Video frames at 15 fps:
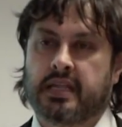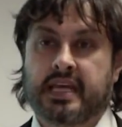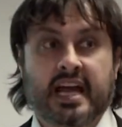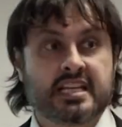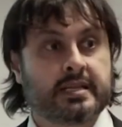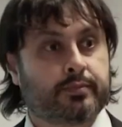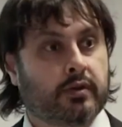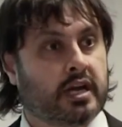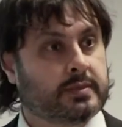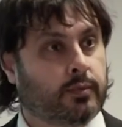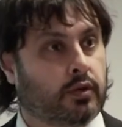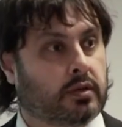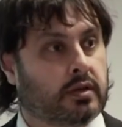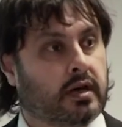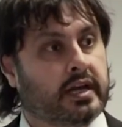asset price
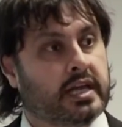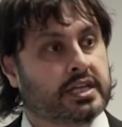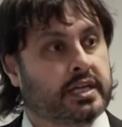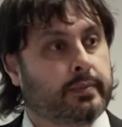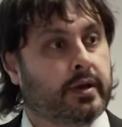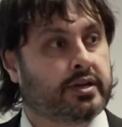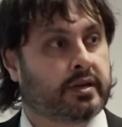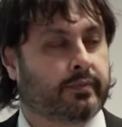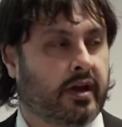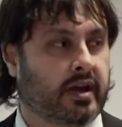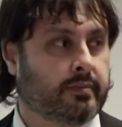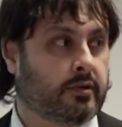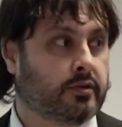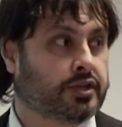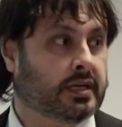model, i.e. geometric
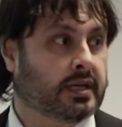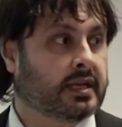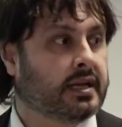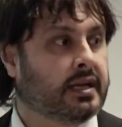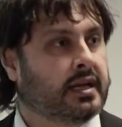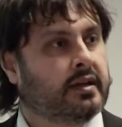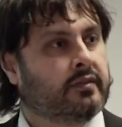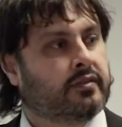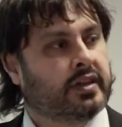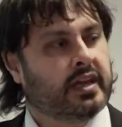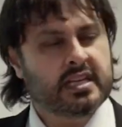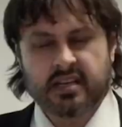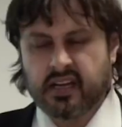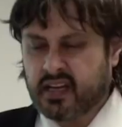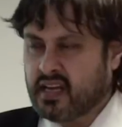Brownian motion, for
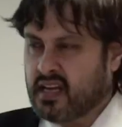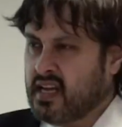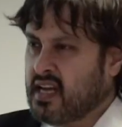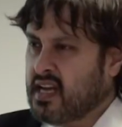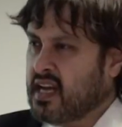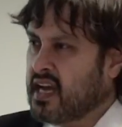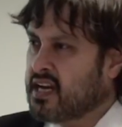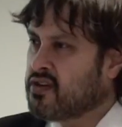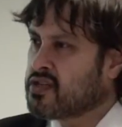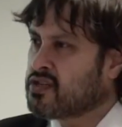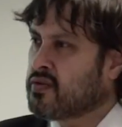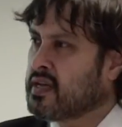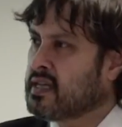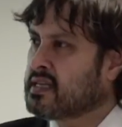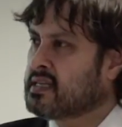things like interest
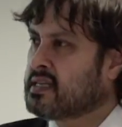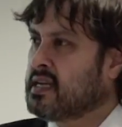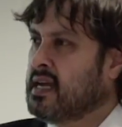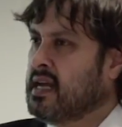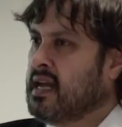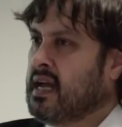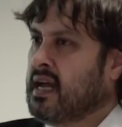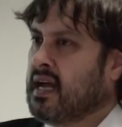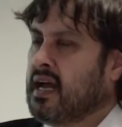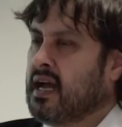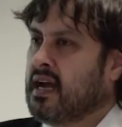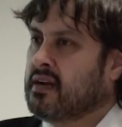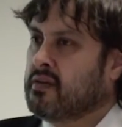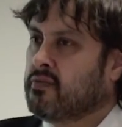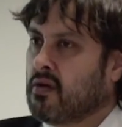rates
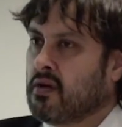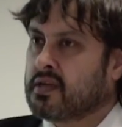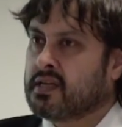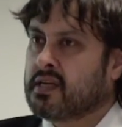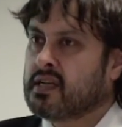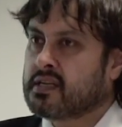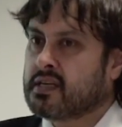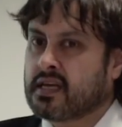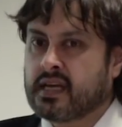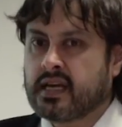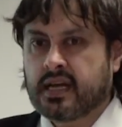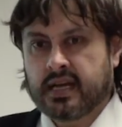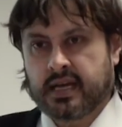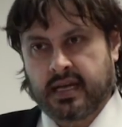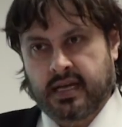and volatility,
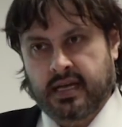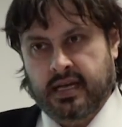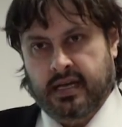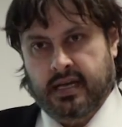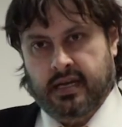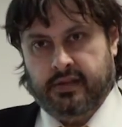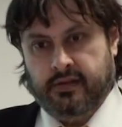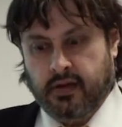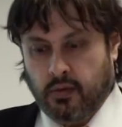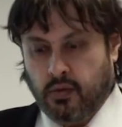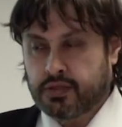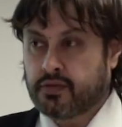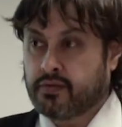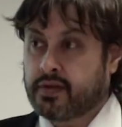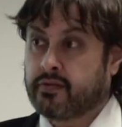there are
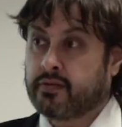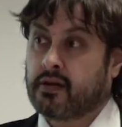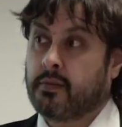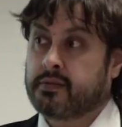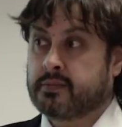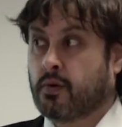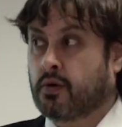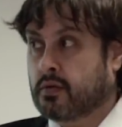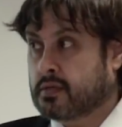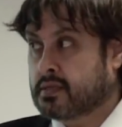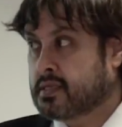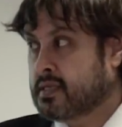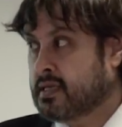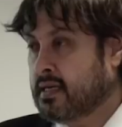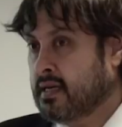lots of different types of
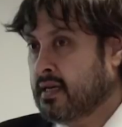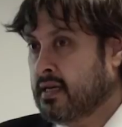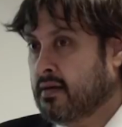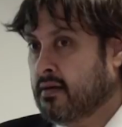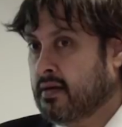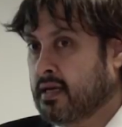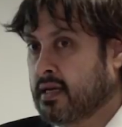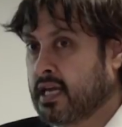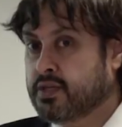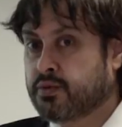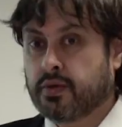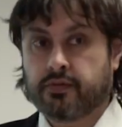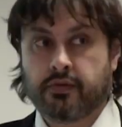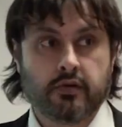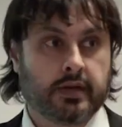models, each
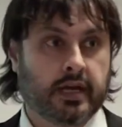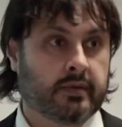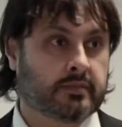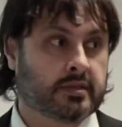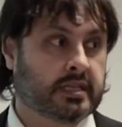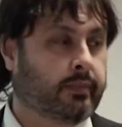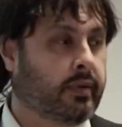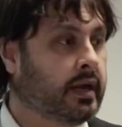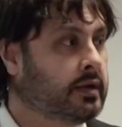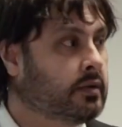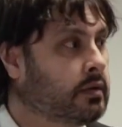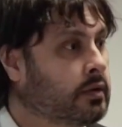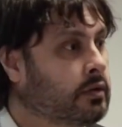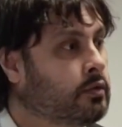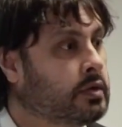with their own names, depending
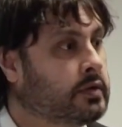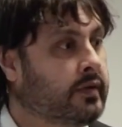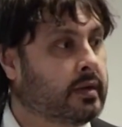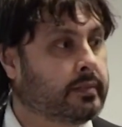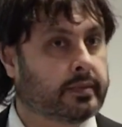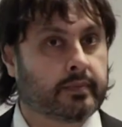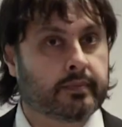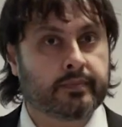on who developed.